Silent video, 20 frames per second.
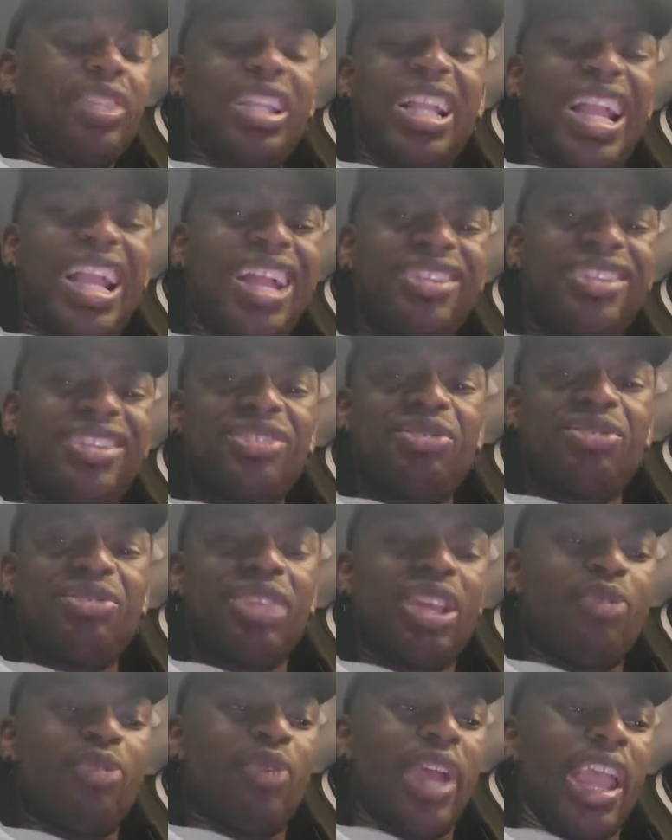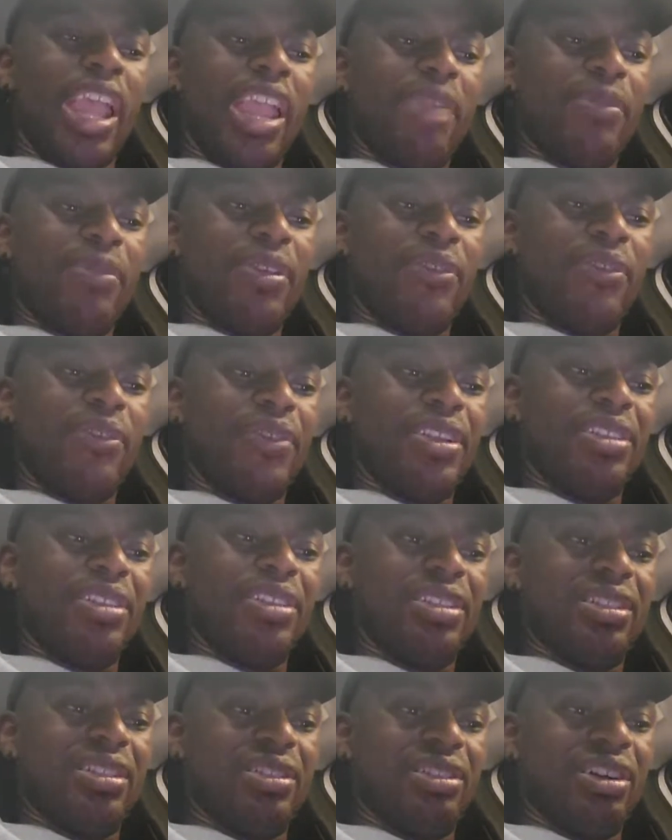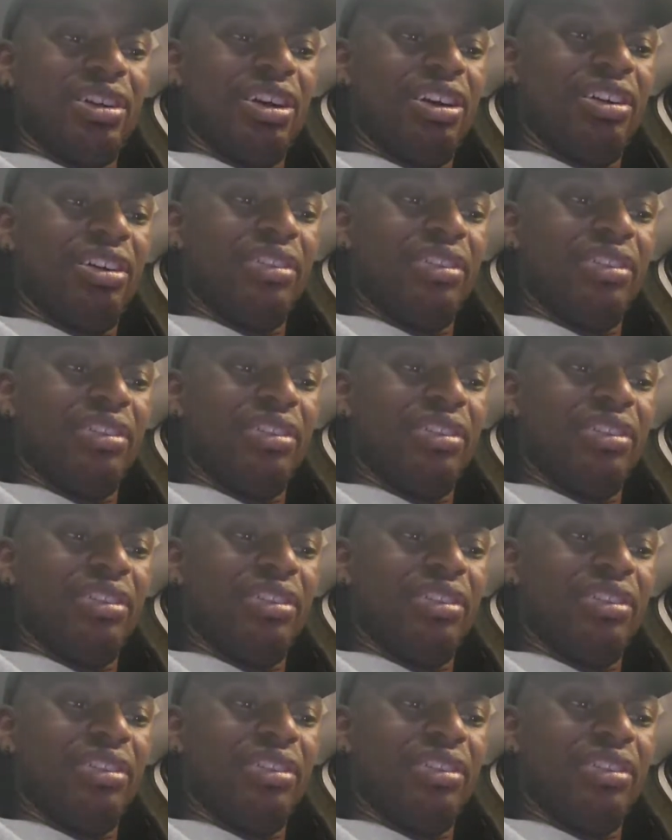I just don't get where AB fits into all